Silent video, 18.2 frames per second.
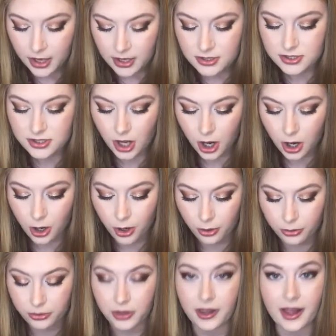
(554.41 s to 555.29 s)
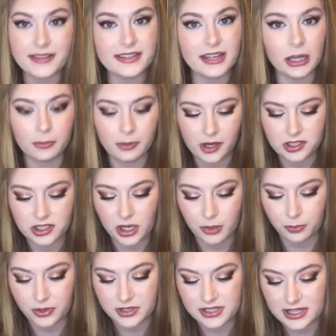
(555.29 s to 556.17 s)
So the last thing I picked
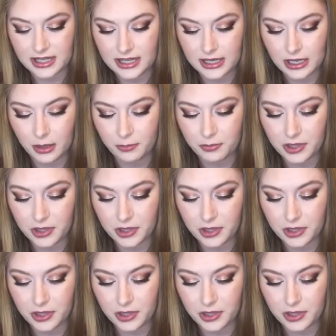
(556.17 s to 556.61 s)
up was the